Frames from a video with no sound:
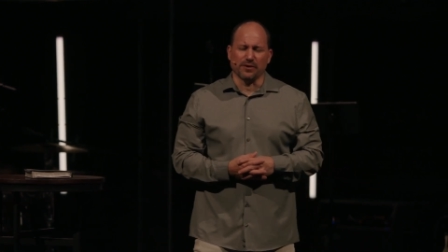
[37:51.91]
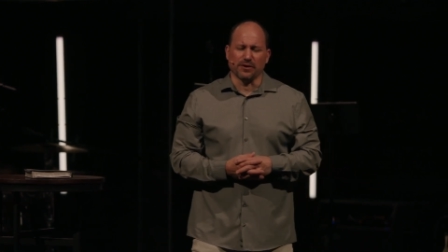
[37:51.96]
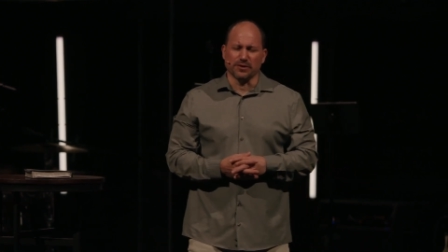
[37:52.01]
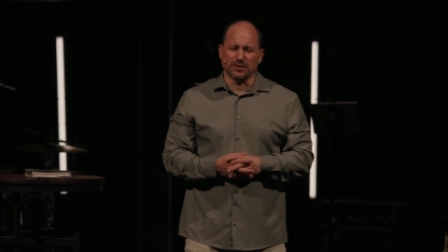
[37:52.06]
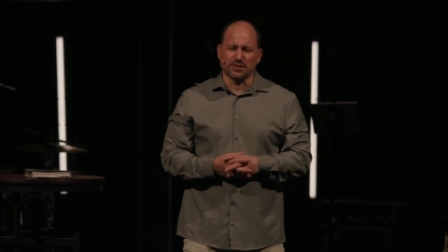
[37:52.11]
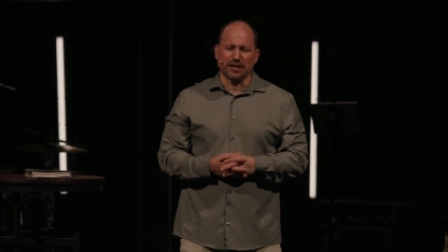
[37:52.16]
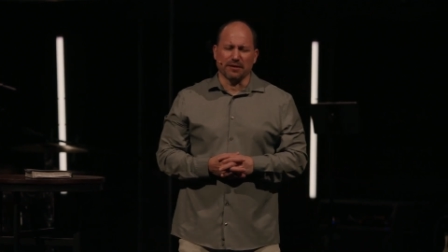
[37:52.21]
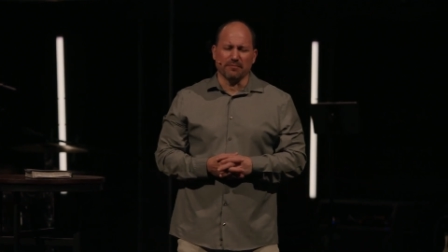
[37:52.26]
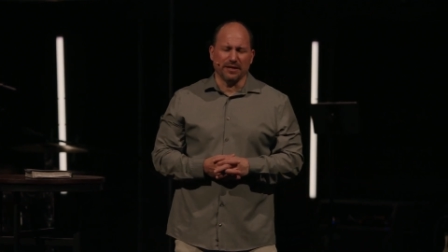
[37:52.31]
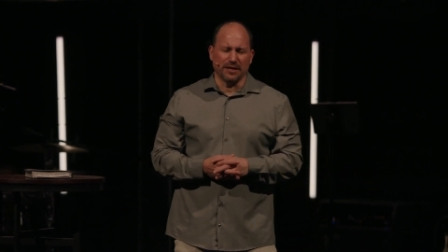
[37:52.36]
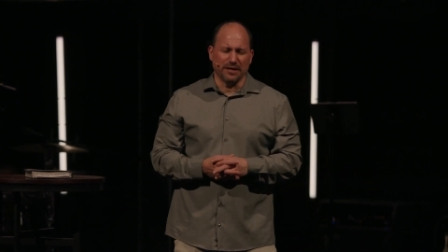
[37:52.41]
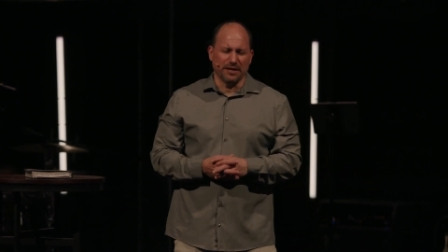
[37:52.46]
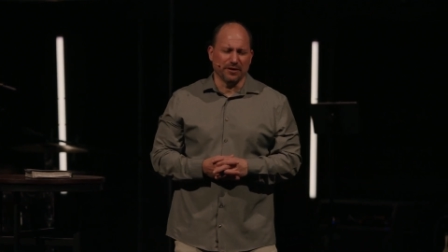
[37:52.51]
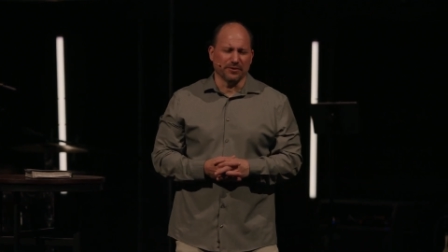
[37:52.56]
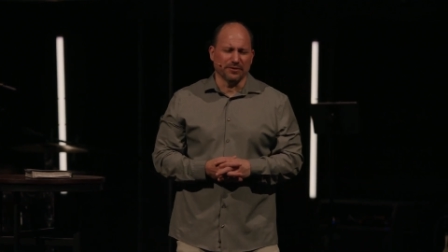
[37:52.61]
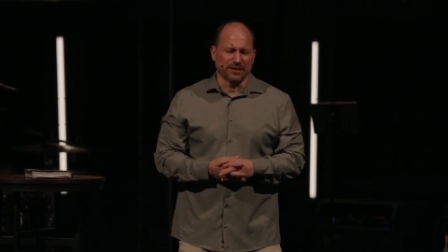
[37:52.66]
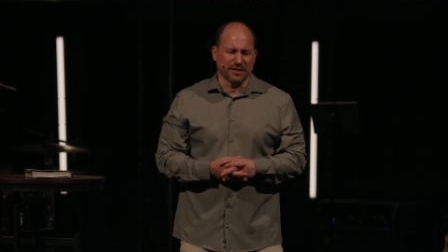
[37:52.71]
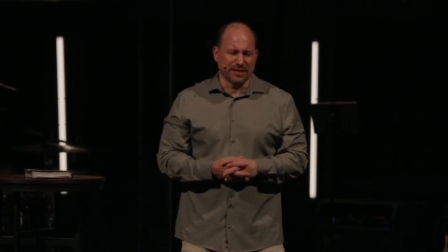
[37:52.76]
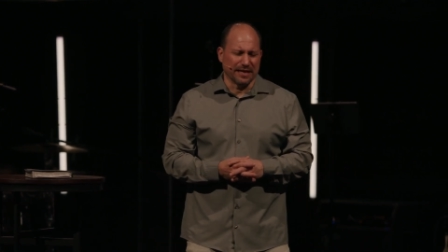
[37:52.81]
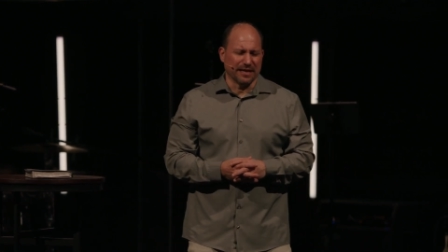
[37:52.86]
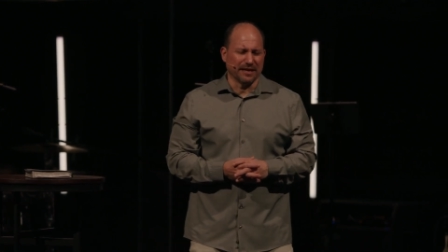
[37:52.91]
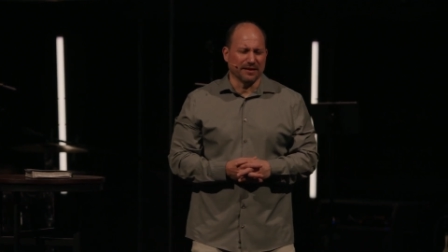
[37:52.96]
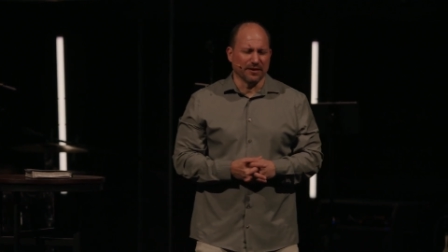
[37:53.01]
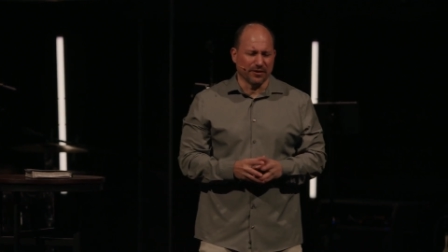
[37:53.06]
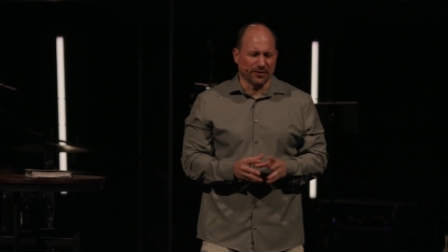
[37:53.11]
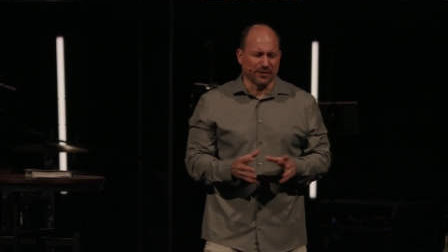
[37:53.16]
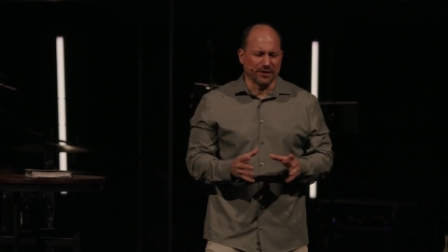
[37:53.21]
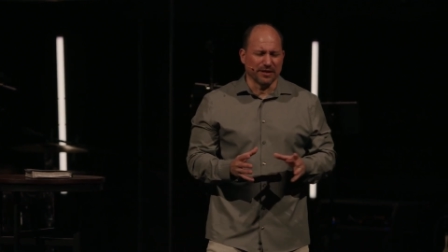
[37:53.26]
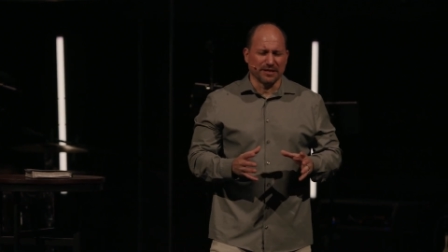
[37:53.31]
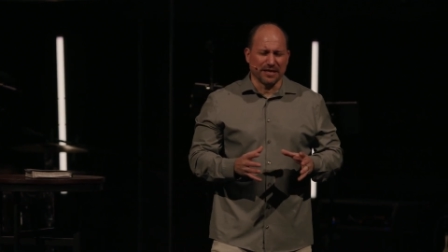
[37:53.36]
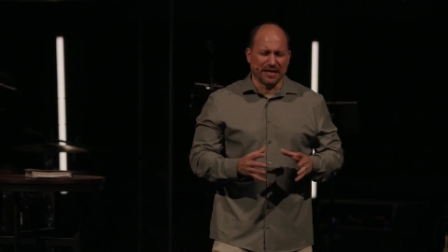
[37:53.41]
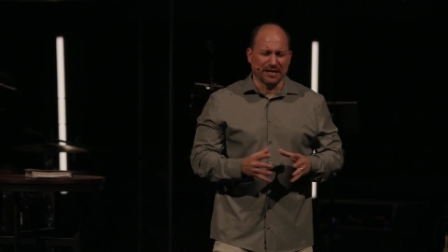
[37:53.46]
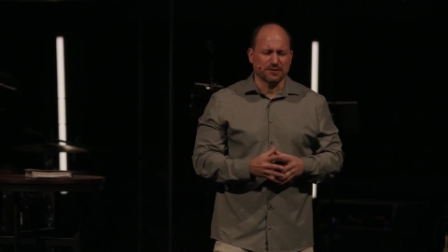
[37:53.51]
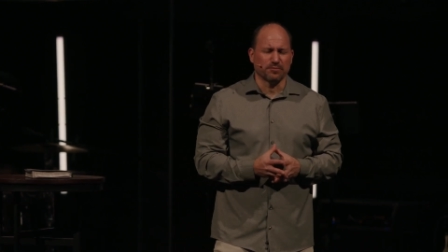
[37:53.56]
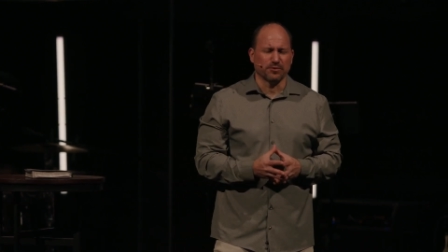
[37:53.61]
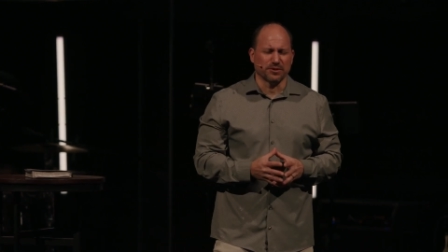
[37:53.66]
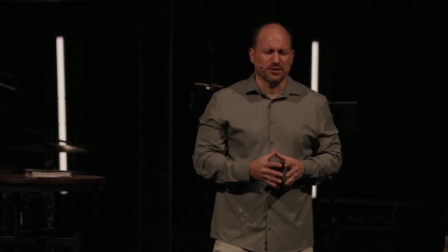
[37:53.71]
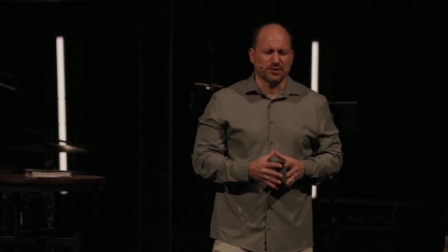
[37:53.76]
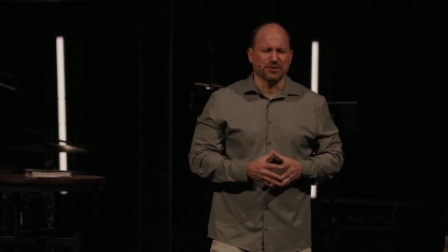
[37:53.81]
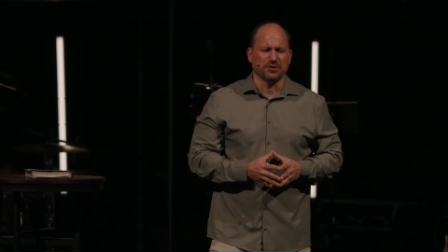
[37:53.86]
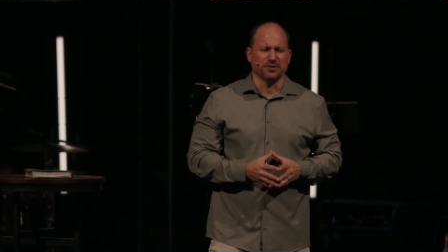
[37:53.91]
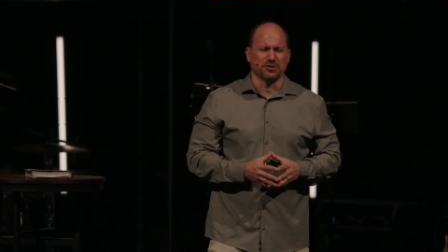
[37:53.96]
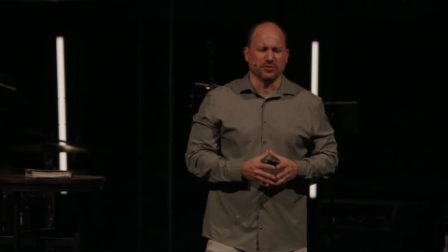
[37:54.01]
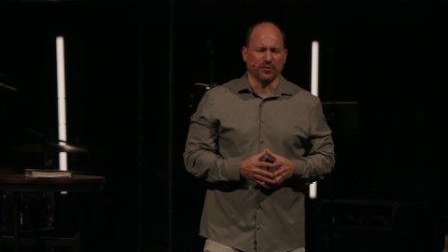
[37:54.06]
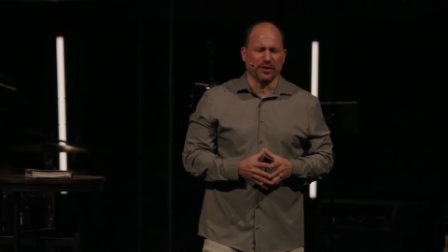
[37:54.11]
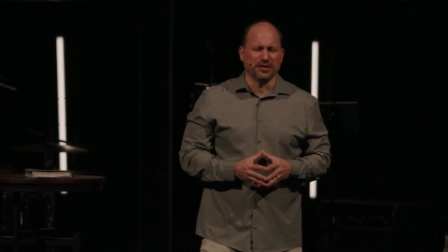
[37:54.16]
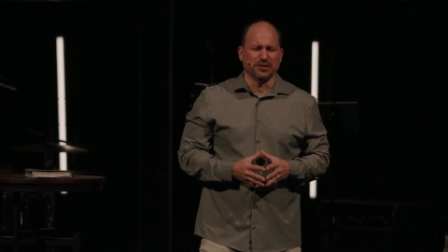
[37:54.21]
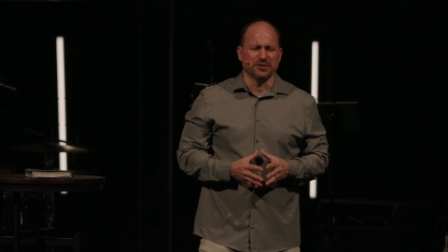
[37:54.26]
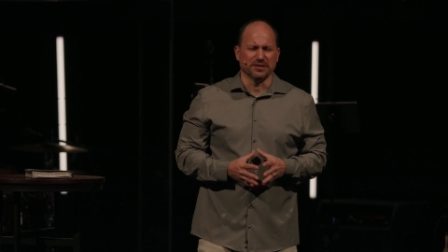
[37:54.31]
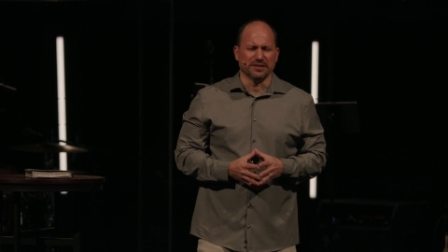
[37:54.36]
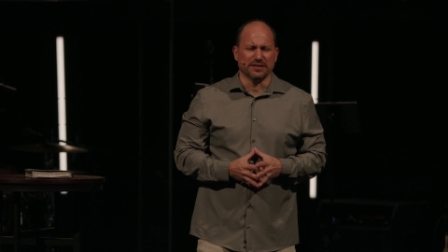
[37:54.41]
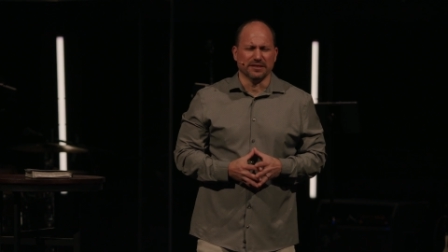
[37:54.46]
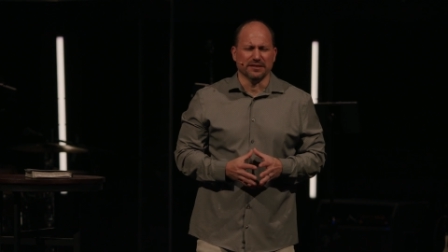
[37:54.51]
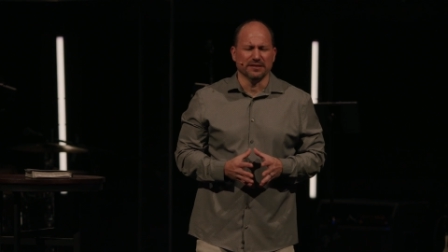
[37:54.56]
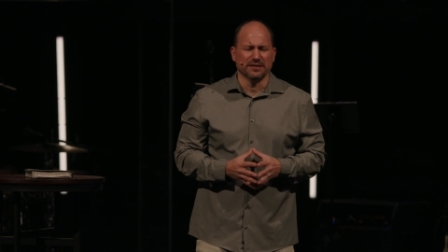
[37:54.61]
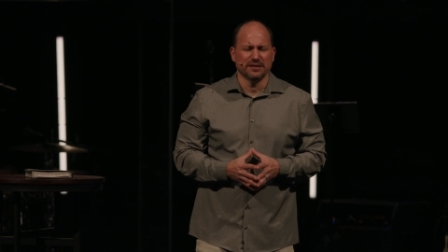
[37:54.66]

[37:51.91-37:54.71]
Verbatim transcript: are some in here today that are in a desperate situation.